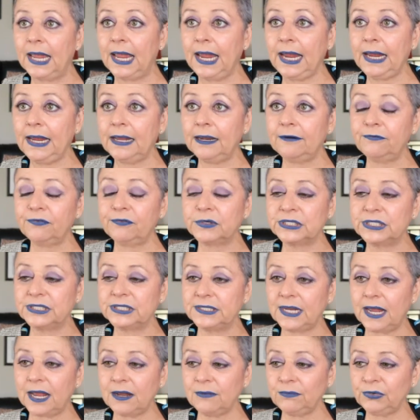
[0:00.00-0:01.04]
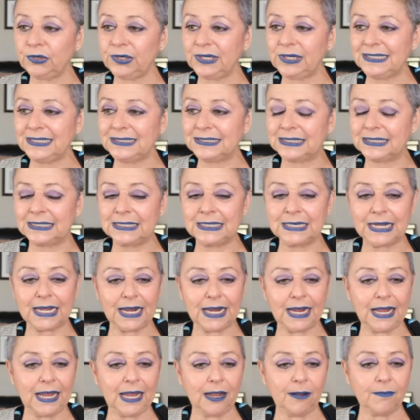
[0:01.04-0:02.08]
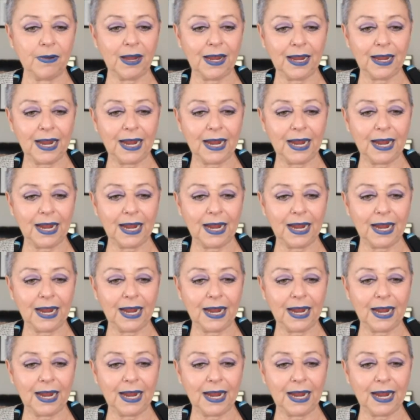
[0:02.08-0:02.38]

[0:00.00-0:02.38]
And for some reason, um,